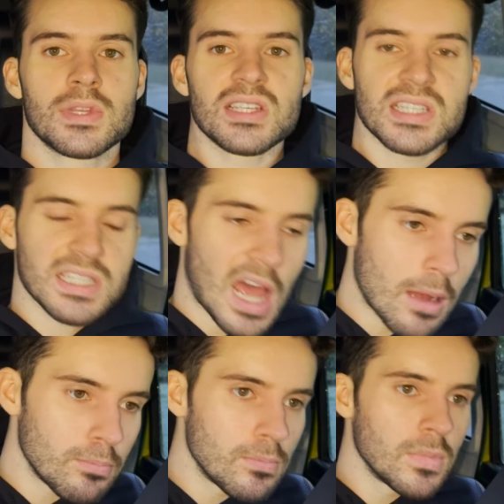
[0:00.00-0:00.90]
Stop
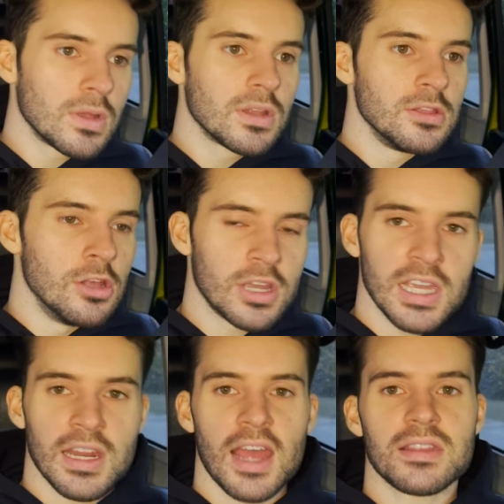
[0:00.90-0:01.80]

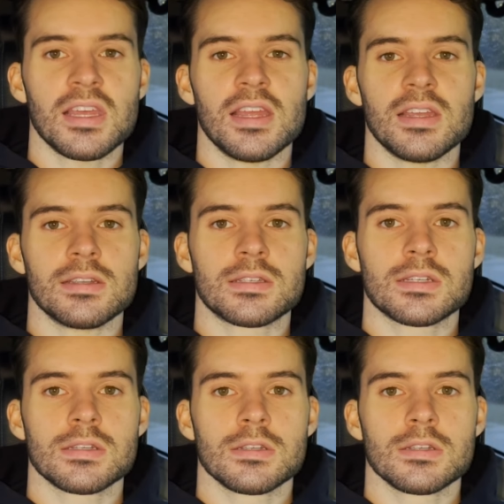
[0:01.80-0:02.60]
looking at things